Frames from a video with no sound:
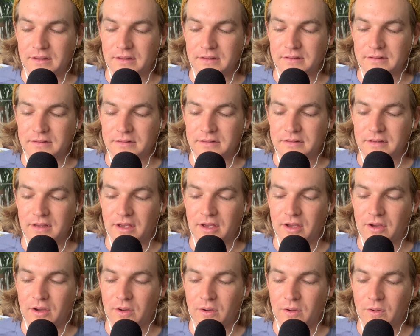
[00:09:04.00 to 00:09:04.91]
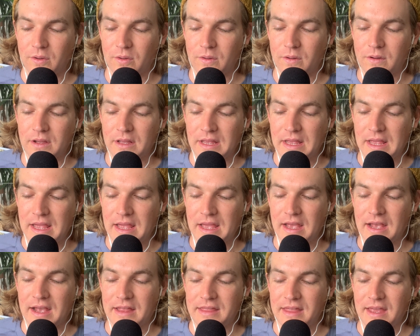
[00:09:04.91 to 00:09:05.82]
So,
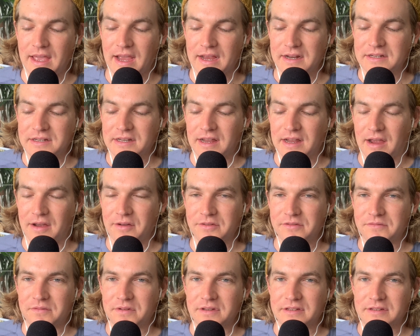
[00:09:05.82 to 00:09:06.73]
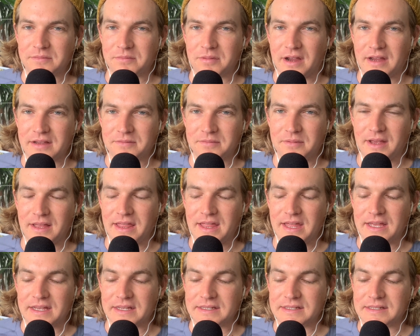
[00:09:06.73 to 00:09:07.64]
and I was really surprised by
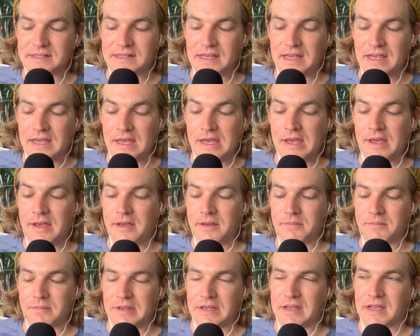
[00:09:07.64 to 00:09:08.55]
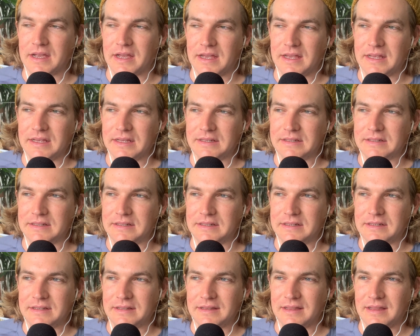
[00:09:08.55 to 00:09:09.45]
this, because
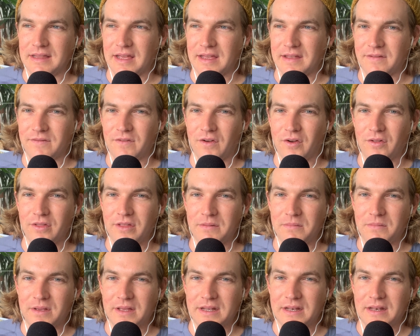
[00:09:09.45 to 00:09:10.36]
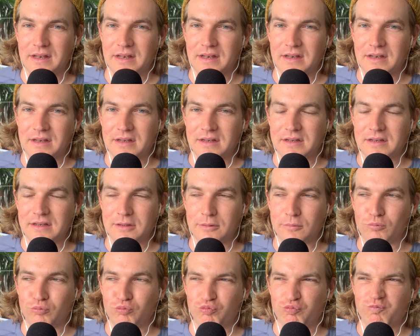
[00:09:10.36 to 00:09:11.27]
they've only been
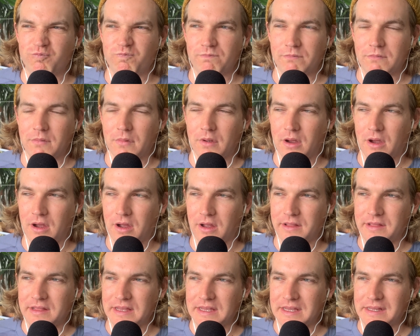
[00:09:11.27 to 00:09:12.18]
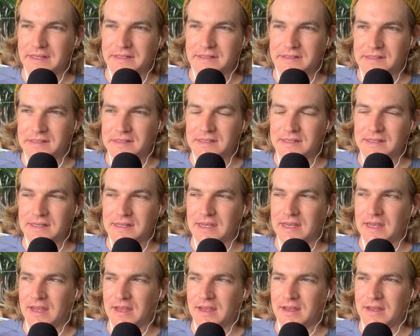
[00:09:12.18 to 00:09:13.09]
on these
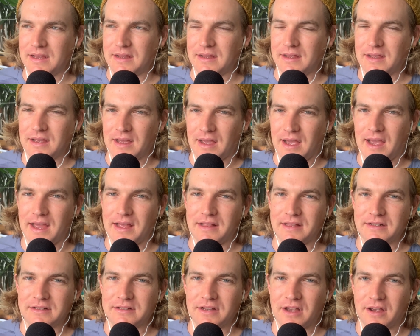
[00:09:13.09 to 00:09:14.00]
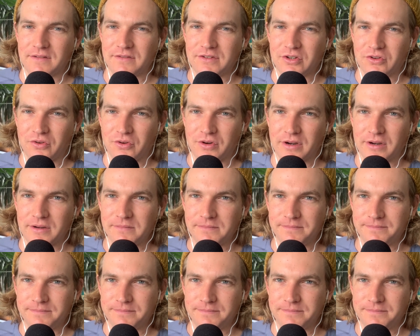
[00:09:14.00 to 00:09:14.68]
islands offshore,